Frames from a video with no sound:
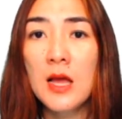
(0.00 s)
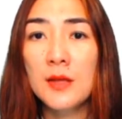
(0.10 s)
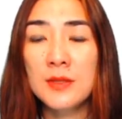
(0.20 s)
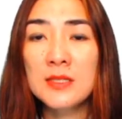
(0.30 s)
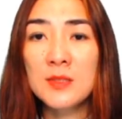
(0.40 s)

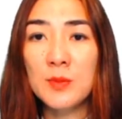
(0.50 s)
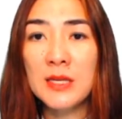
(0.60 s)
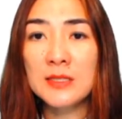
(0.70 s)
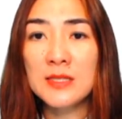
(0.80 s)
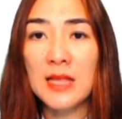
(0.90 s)
This
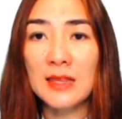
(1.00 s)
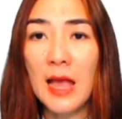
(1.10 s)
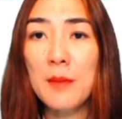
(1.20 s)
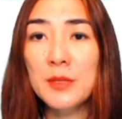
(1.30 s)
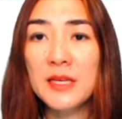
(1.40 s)
means that
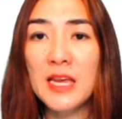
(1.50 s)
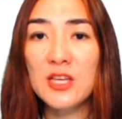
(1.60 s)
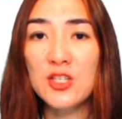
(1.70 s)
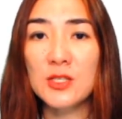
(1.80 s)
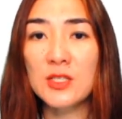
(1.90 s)

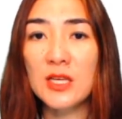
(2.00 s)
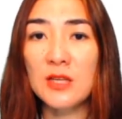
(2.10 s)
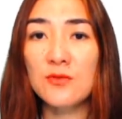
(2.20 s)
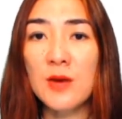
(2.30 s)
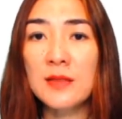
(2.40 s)
applications
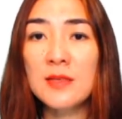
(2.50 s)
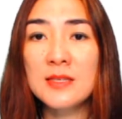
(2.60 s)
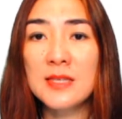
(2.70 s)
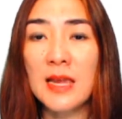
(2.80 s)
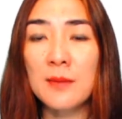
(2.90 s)
can run the
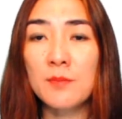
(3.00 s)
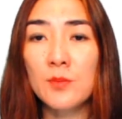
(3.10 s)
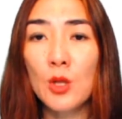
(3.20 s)
same